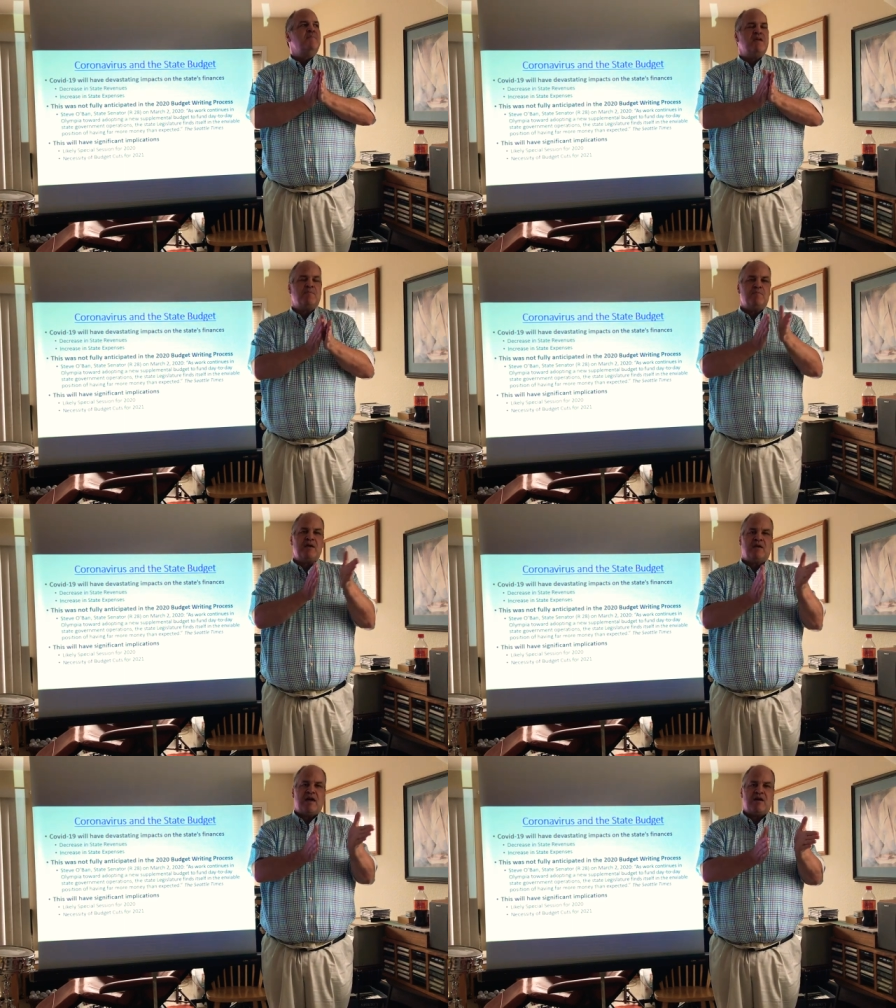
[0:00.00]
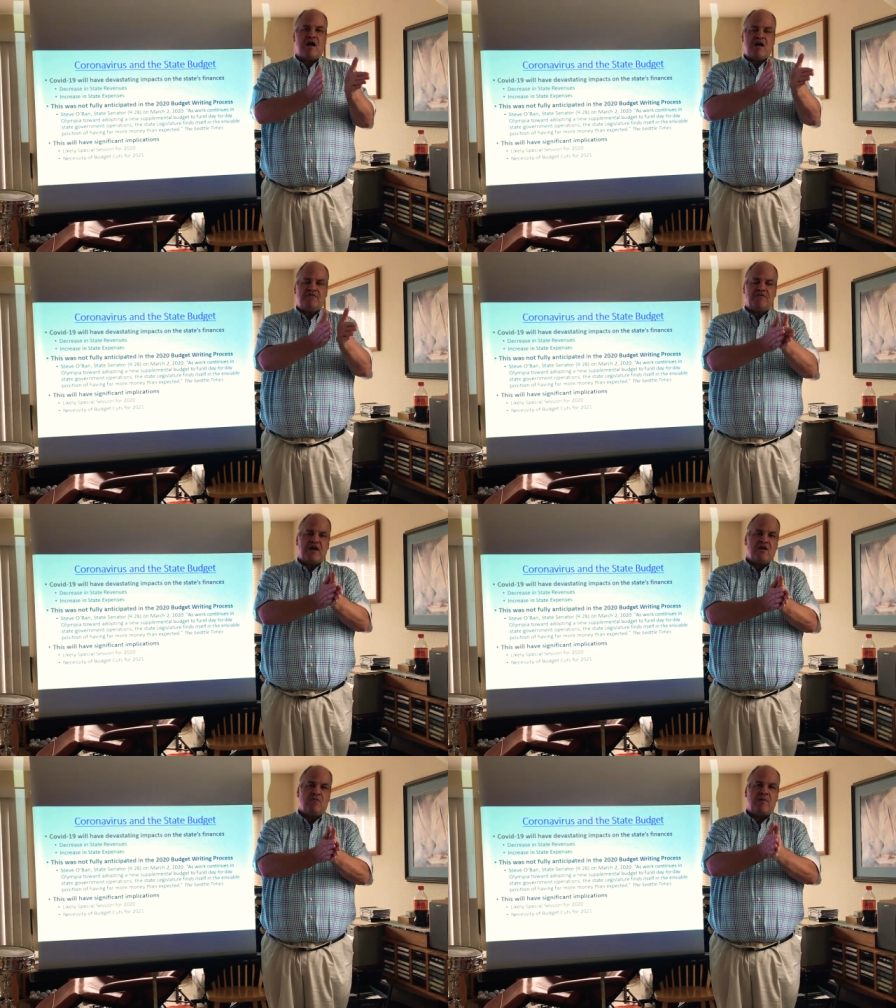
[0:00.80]
People being laid off,
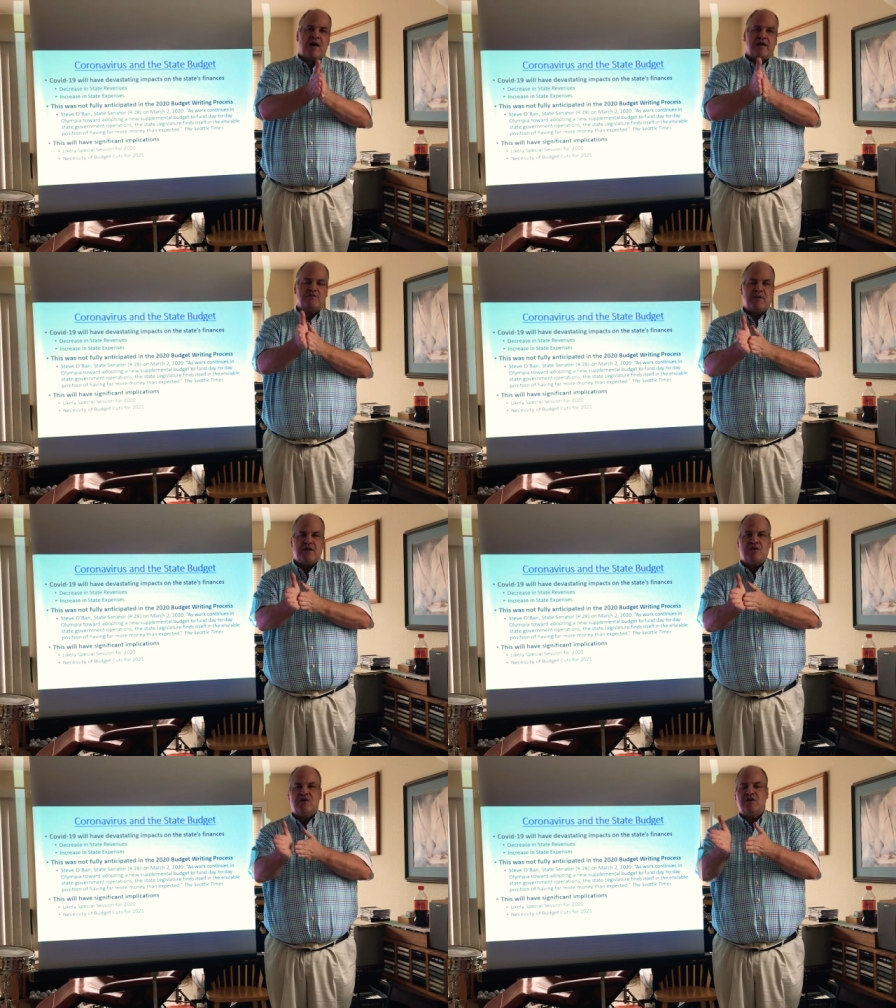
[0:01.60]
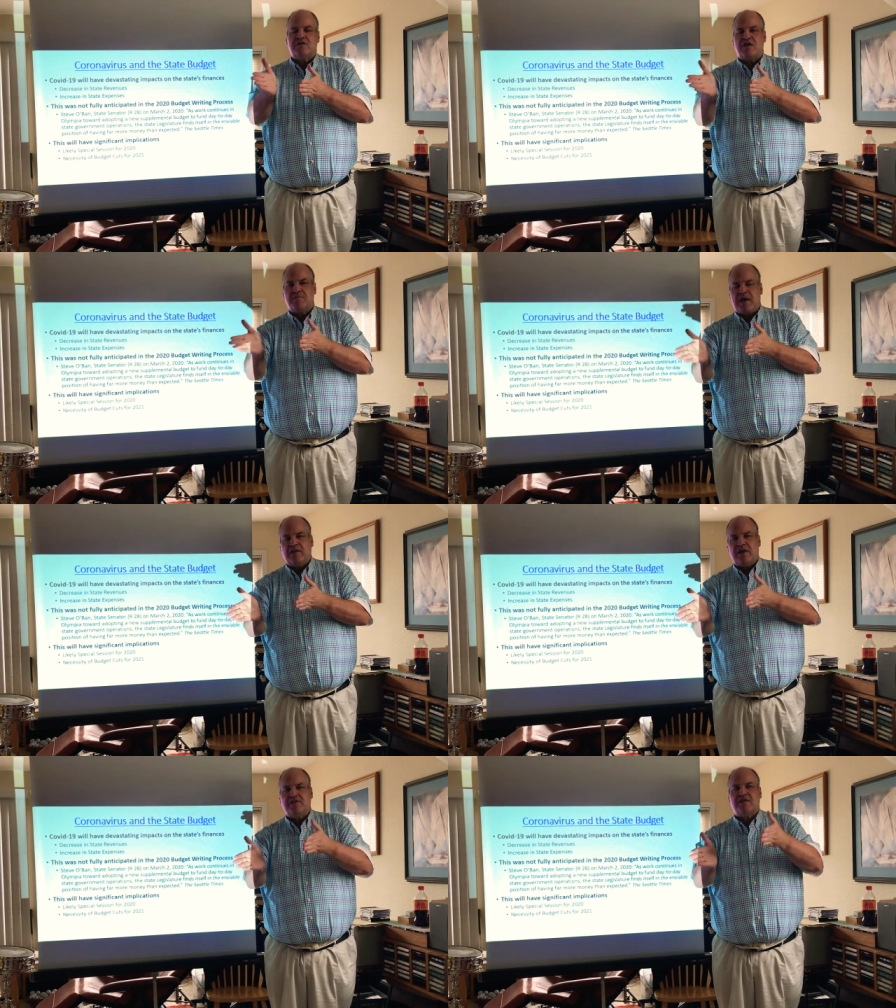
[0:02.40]
they don't buy as many goods, they pay
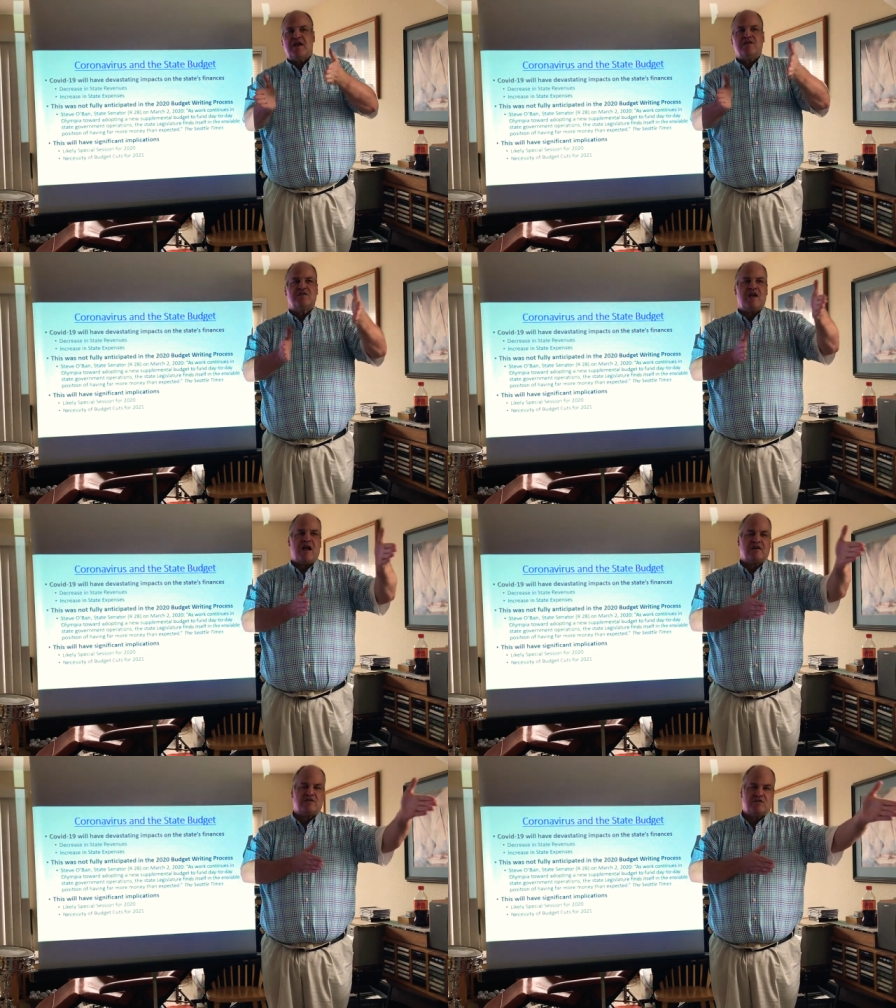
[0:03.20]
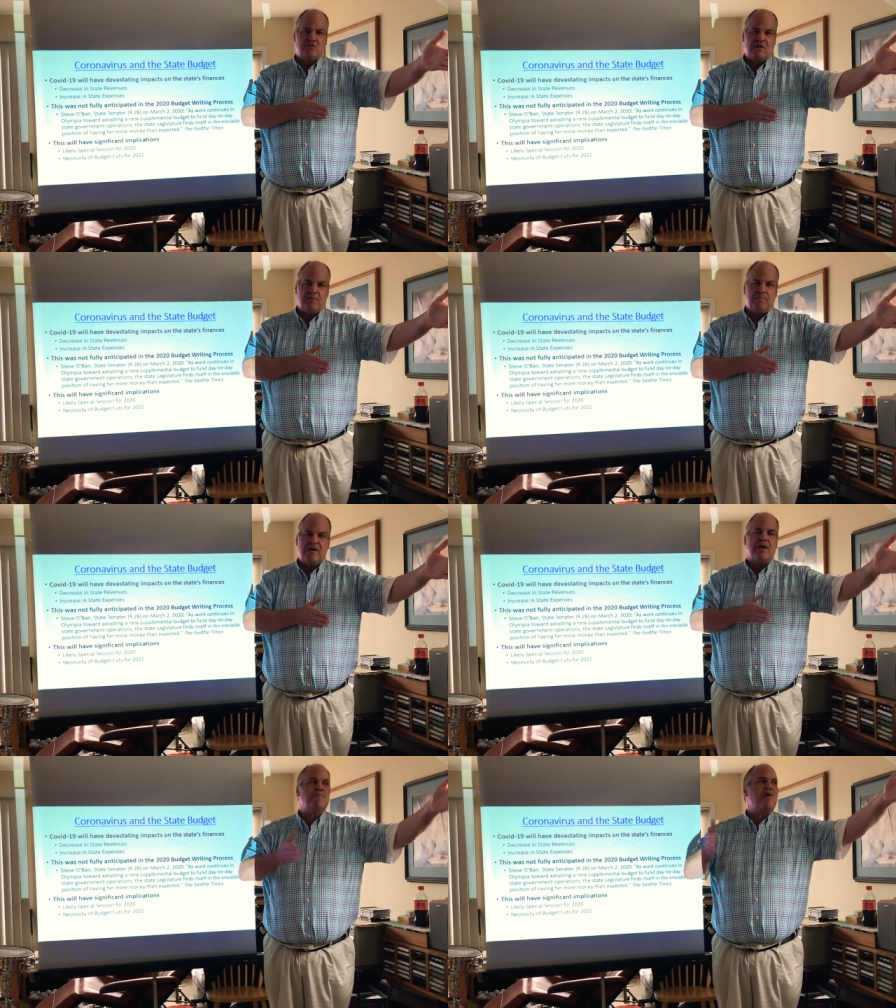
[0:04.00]
less sales tax to
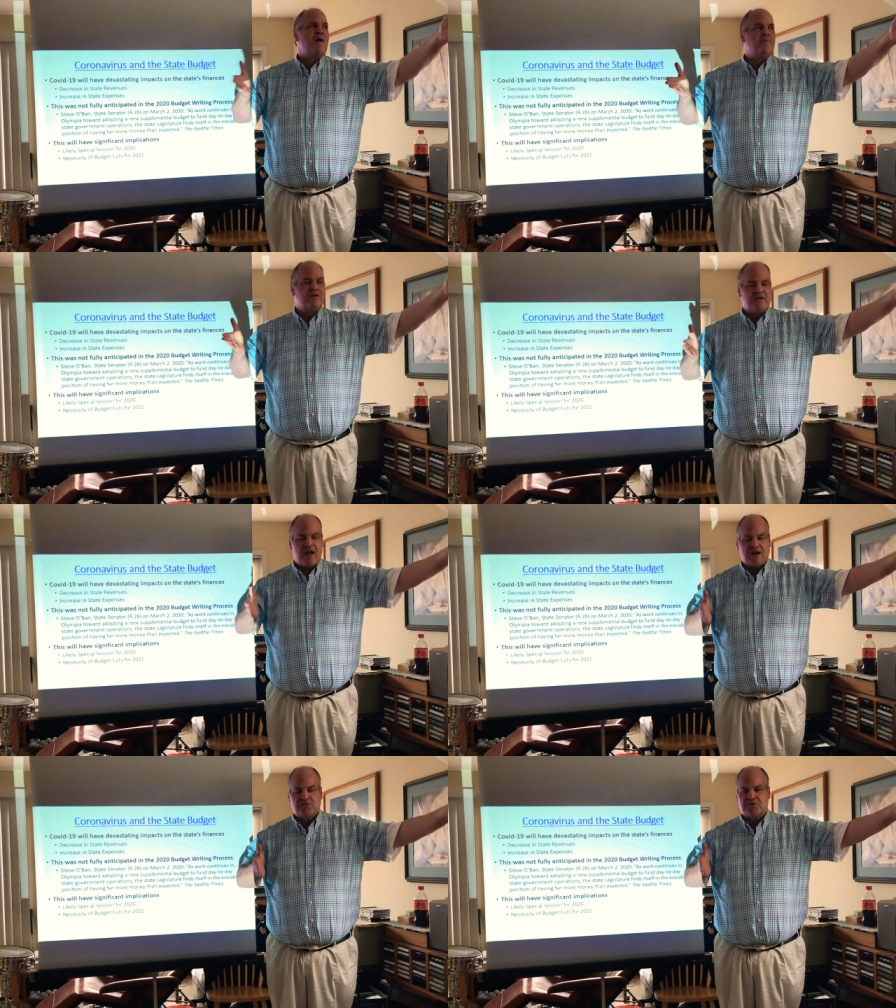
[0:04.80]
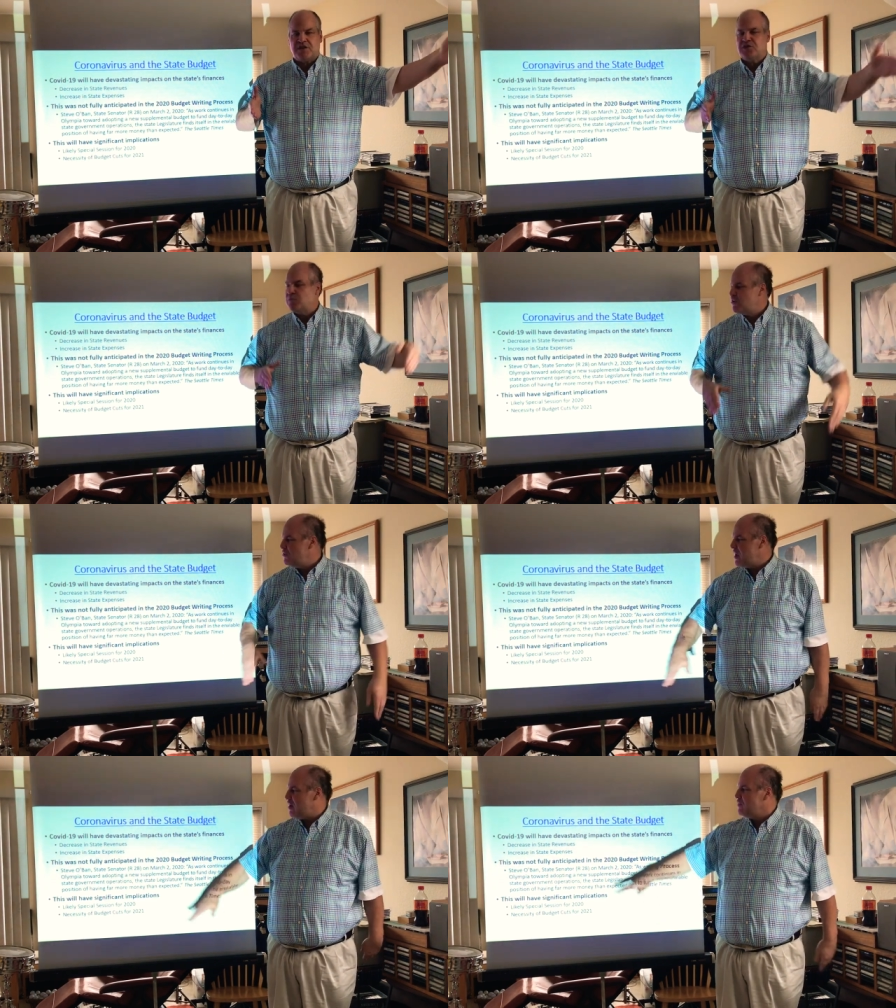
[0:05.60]
Olympia. Property tax receipts will go
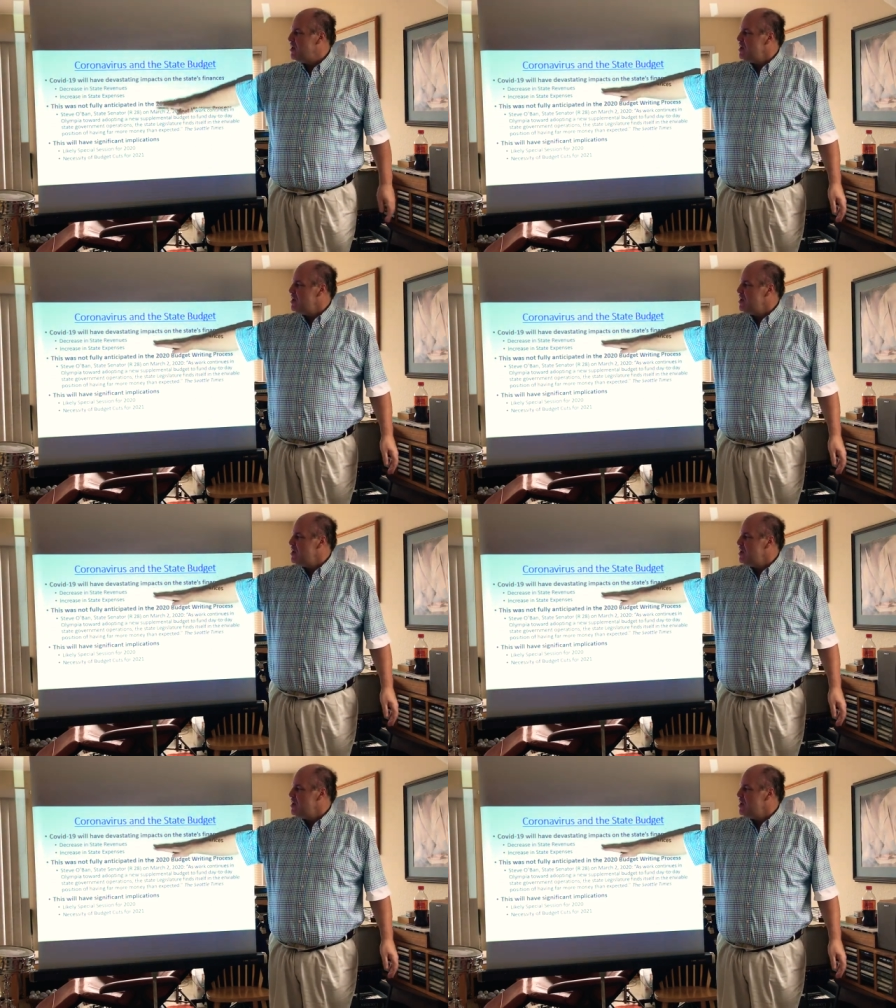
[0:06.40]
down.